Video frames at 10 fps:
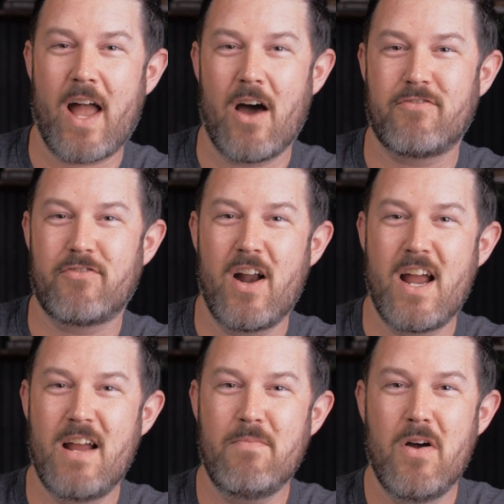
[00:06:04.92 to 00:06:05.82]
out of
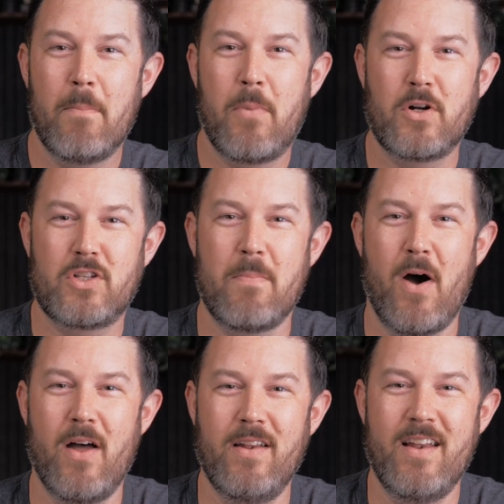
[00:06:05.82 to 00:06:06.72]
frame, push the
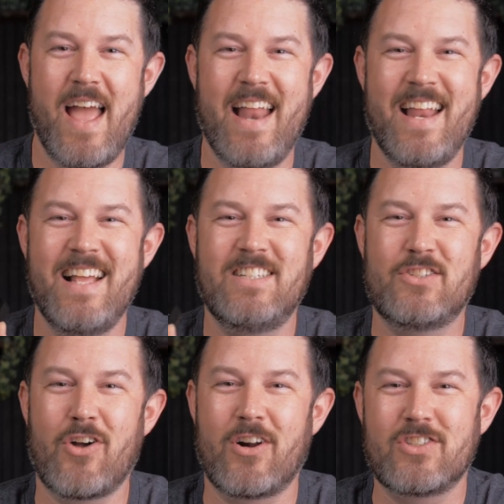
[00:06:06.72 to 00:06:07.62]
button, and it
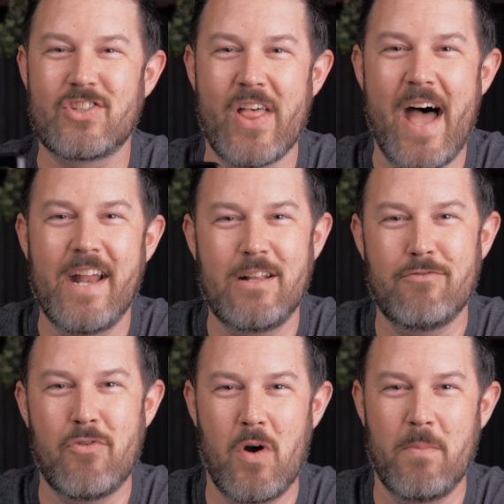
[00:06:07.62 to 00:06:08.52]
starts sliding
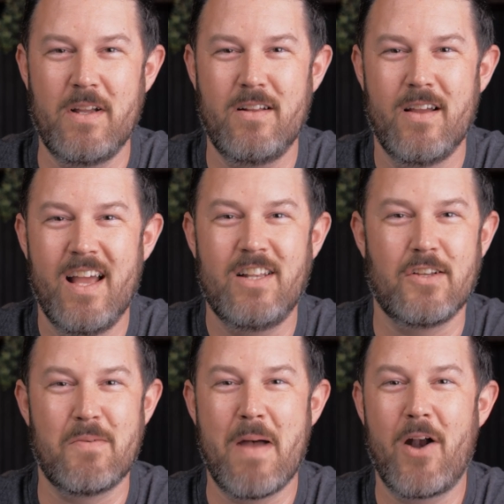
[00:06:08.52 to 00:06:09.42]
for me.
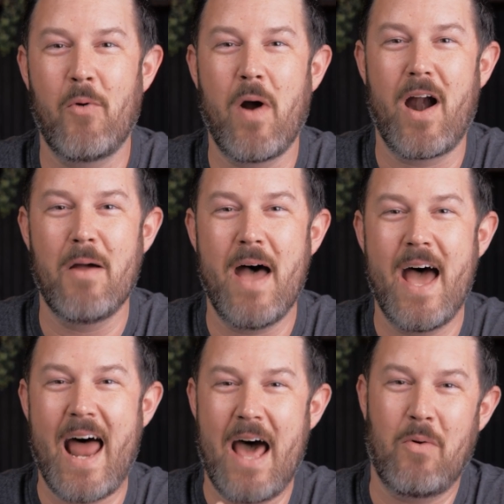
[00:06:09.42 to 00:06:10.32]
Doesn't matter where I'm
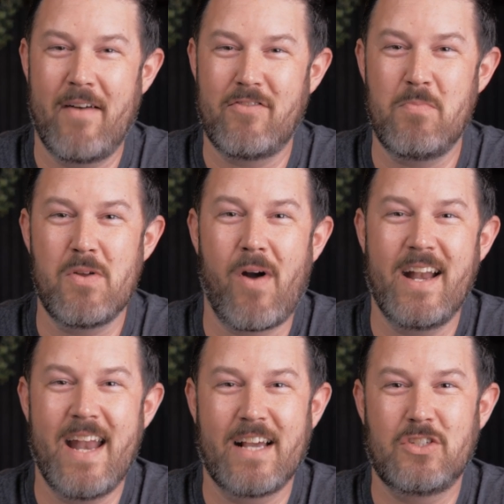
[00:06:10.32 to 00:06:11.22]
at. I don't have to be
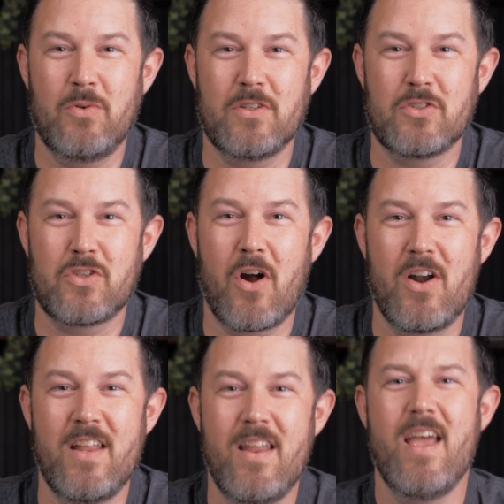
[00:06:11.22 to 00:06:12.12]
right next to it to start
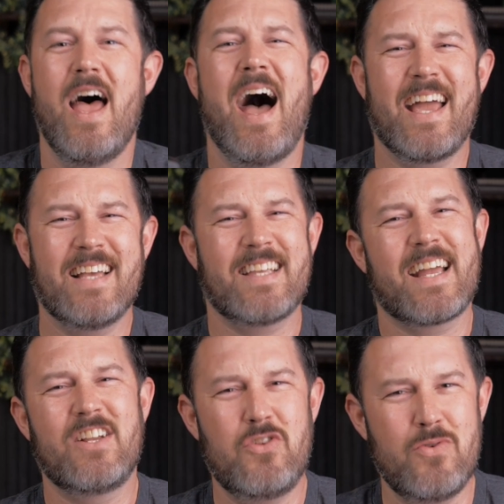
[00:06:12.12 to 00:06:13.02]
it. I guess I
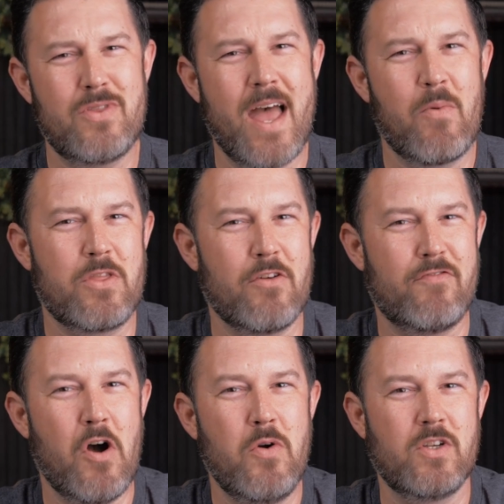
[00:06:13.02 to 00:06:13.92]
could do that with the
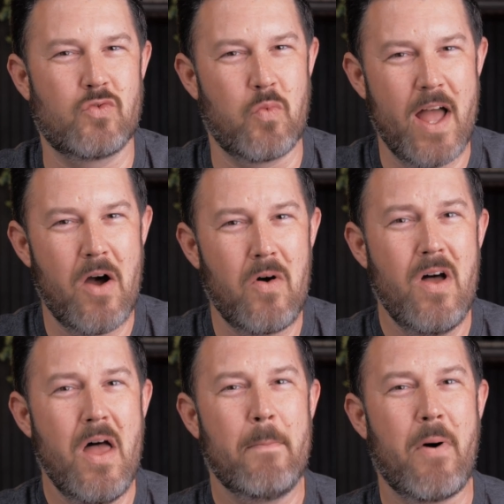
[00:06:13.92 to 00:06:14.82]
phone as well,
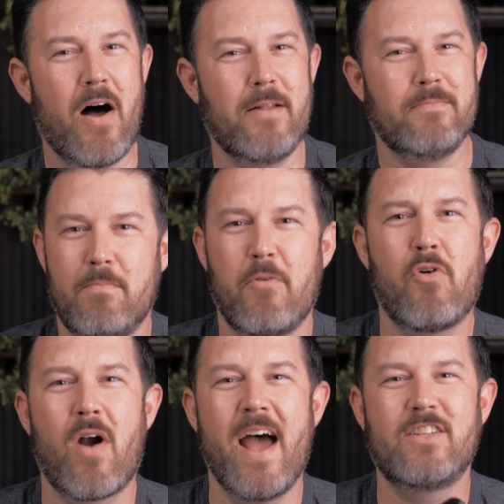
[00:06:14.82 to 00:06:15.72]
but
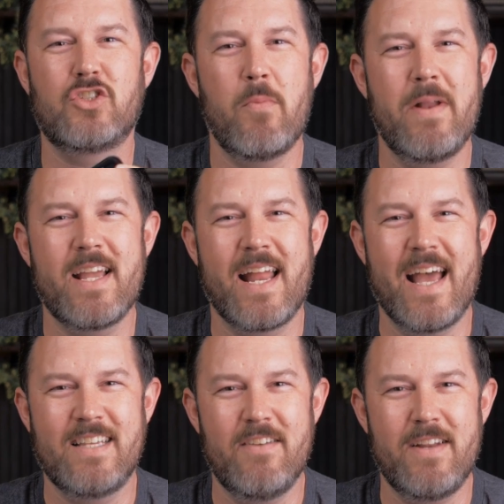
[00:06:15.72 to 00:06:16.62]
before I had so many
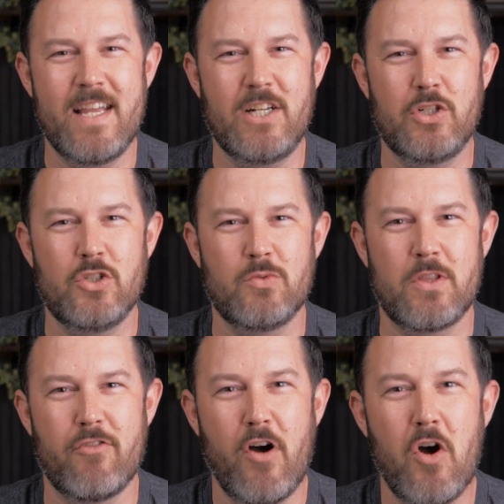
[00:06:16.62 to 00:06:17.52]
connectivity issues with
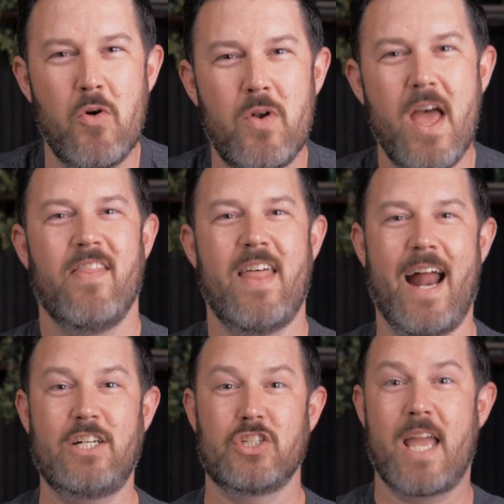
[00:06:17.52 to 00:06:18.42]
the phone that
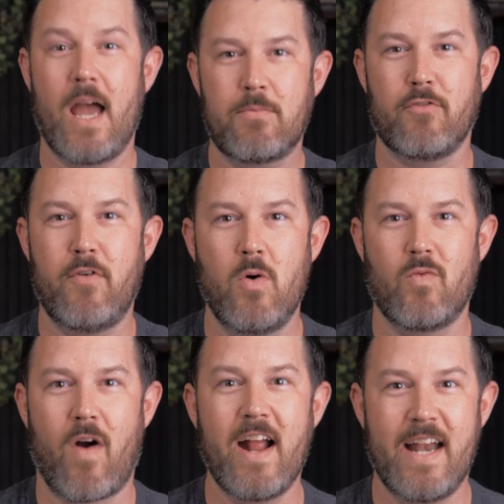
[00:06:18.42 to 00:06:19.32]
I just kept the phone
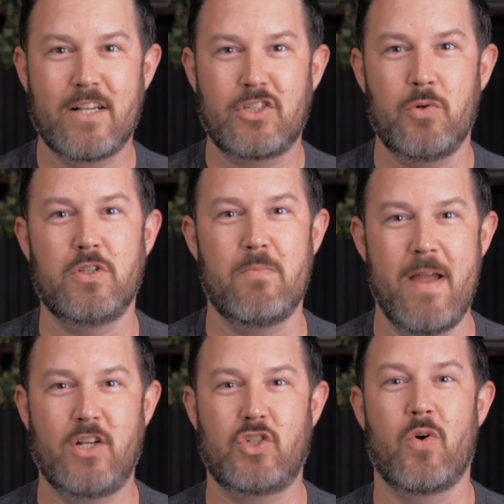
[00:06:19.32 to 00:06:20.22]
right next to it to
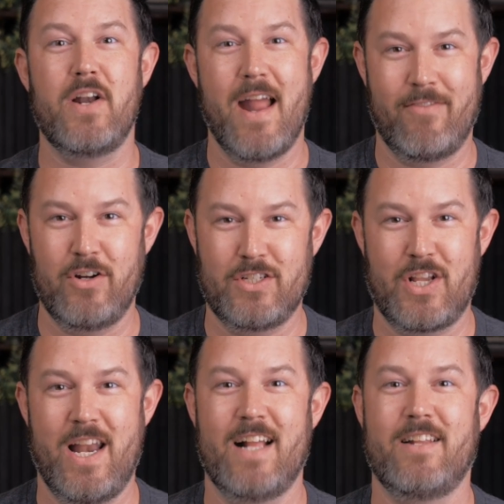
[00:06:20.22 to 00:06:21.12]
make sure it never
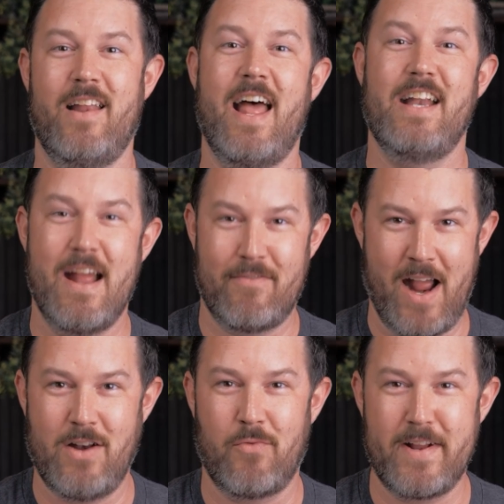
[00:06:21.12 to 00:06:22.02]
disconnected and I never
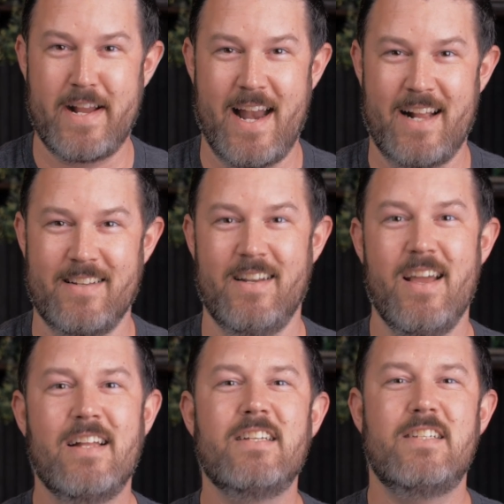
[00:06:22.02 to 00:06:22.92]
had to reconnect it
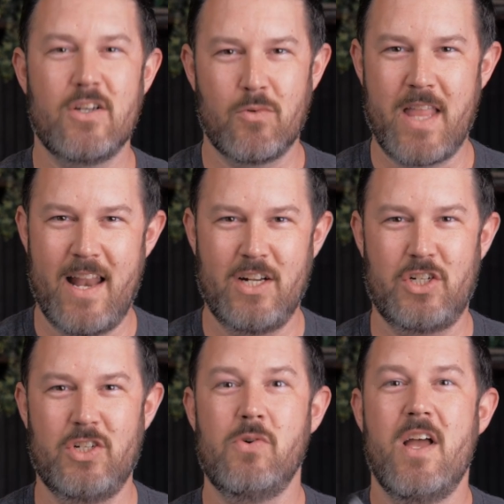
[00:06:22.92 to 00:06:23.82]
to deal with that
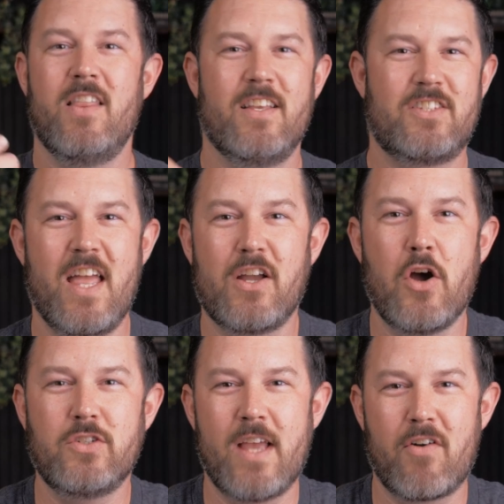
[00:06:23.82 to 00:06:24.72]
issue. This thing
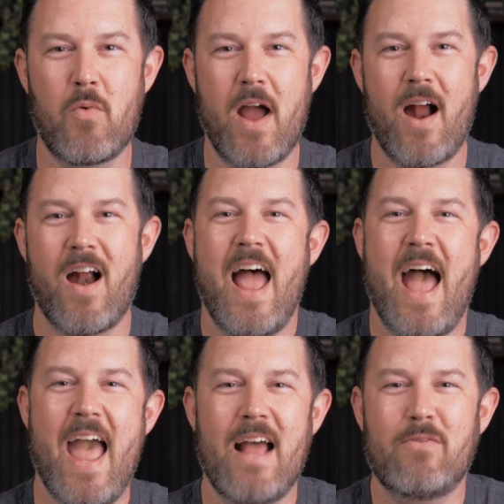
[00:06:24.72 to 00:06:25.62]
goes everywhere,
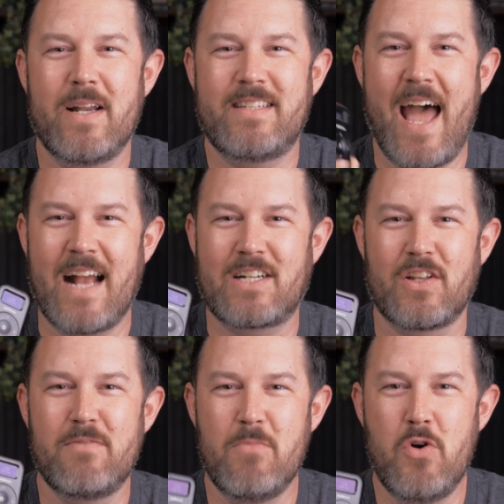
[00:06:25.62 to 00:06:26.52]
and when it's
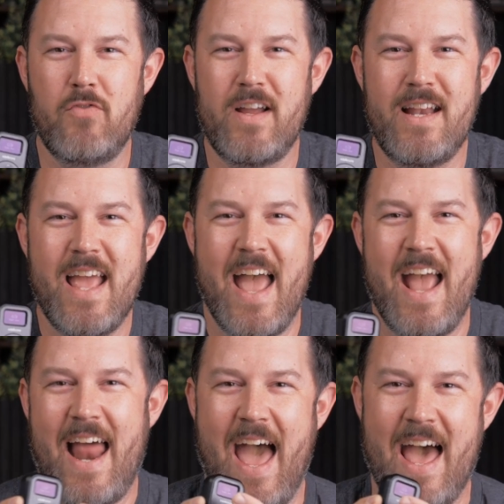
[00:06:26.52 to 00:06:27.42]
actually moving,
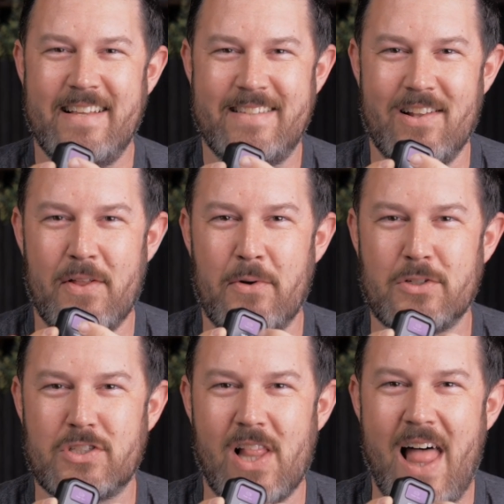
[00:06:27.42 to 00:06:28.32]
it has the little
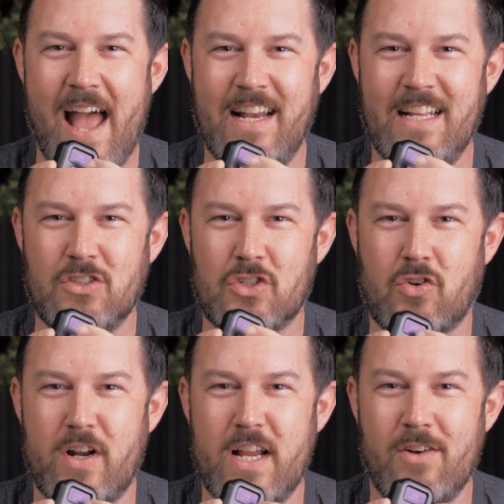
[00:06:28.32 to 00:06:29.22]
sliding
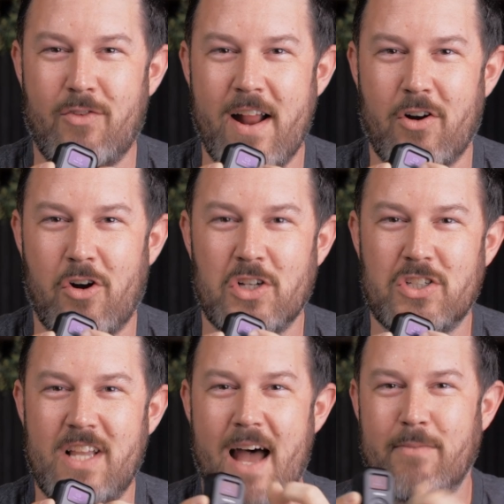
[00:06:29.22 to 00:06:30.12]
screen right across the
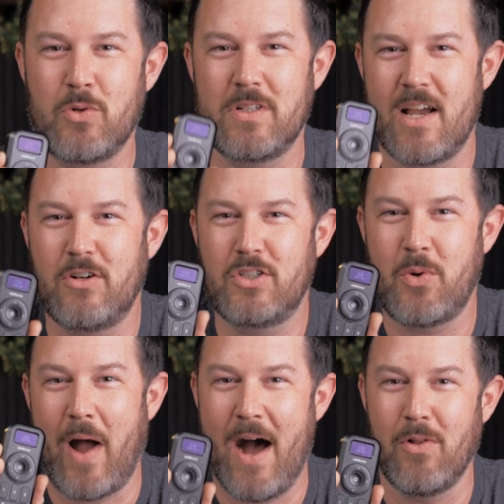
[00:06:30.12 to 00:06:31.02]
top, so it tells
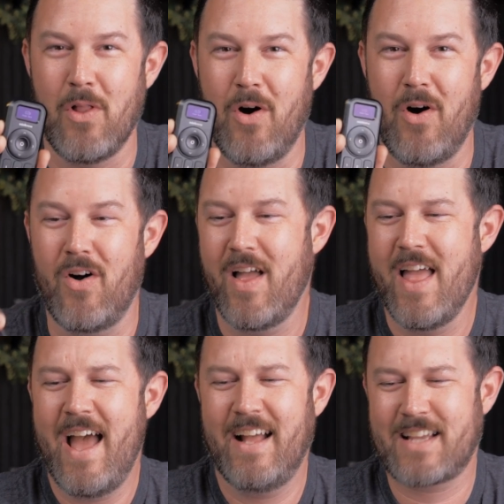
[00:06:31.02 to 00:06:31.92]
you how long.
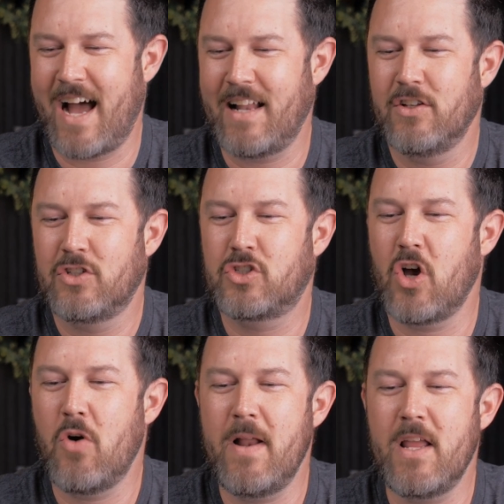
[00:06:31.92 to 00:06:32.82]
It's got
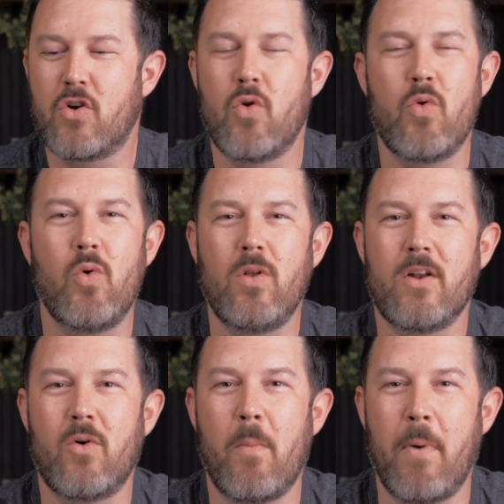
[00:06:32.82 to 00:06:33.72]
so many cool
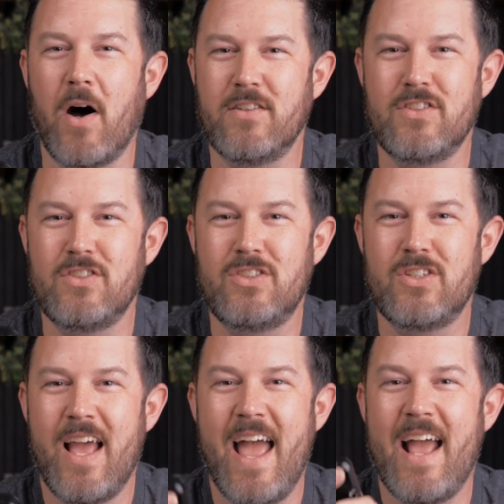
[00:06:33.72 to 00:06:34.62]
little buttons.
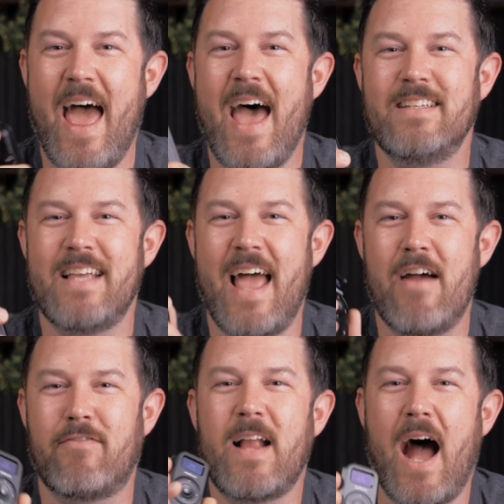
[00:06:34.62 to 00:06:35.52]
It has
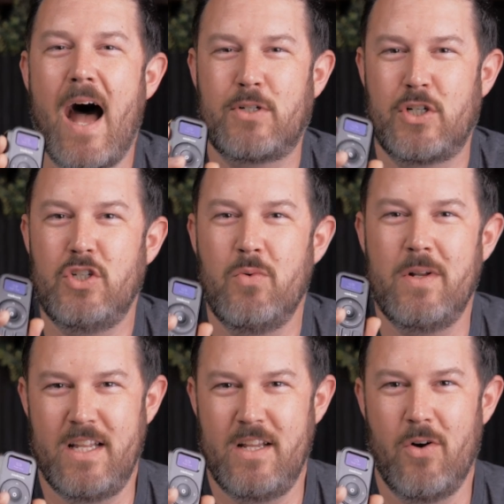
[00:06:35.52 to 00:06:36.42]
every option you
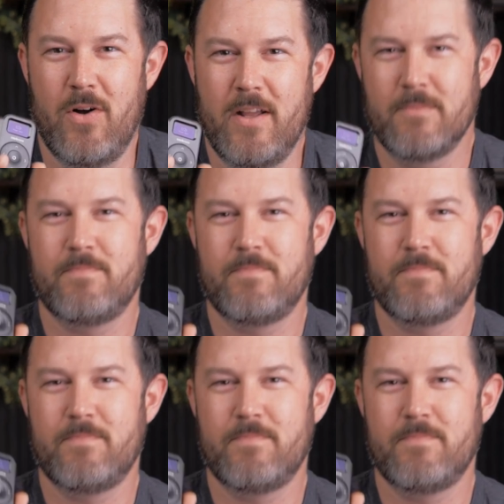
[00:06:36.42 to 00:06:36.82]
would need on it.